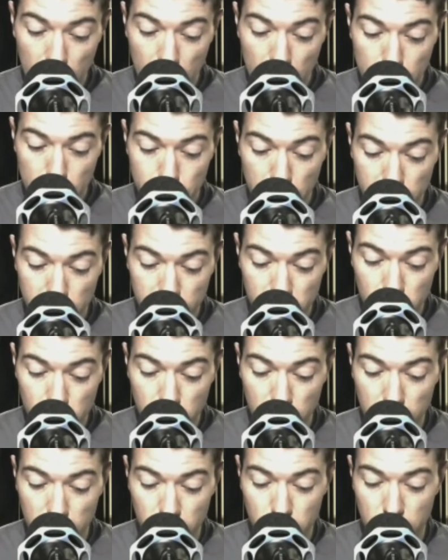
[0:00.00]
Parties
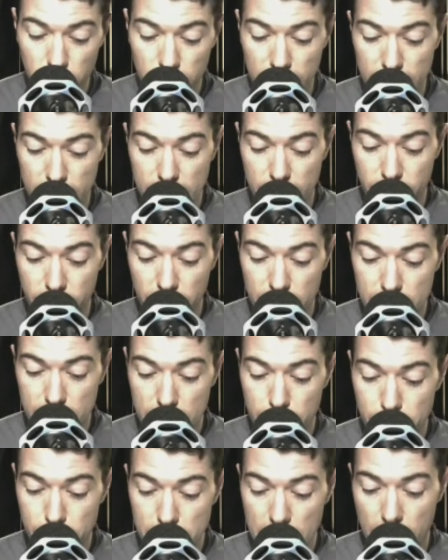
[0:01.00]
shall ensure that
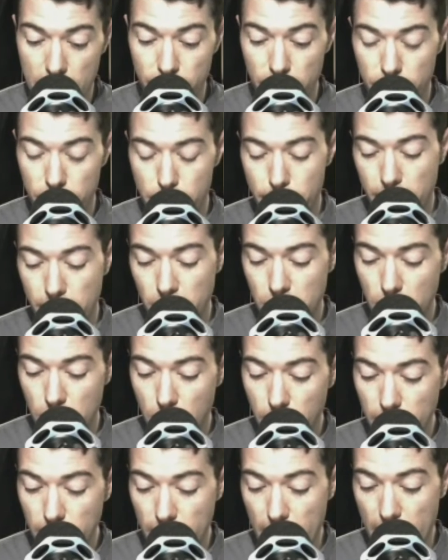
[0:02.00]
victims have information
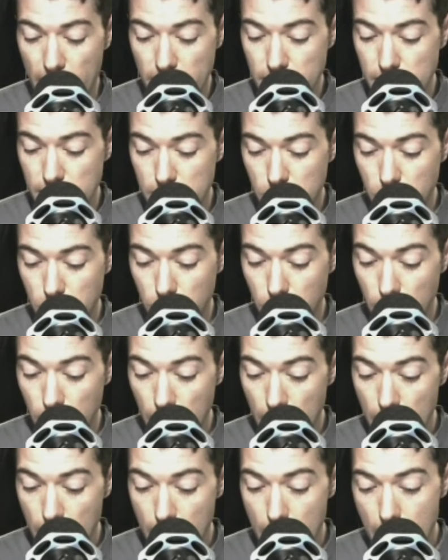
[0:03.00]
on and access to
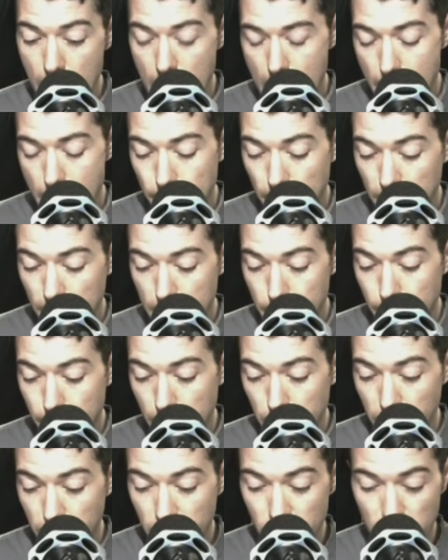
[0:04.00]

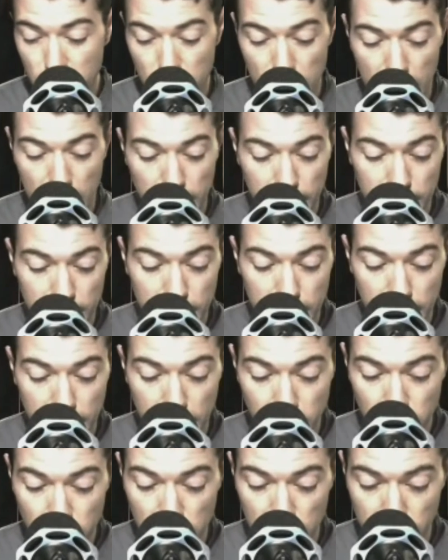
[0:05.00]
applicable regional and
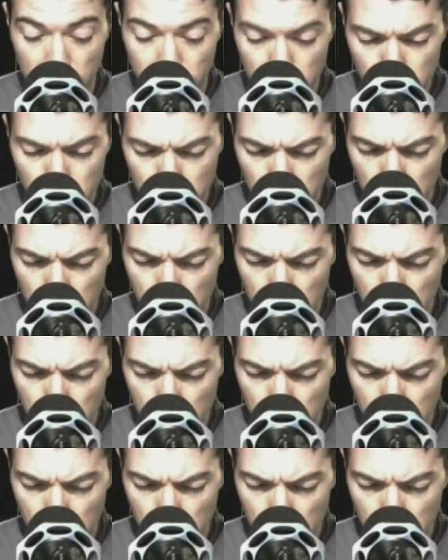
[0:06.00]
international individual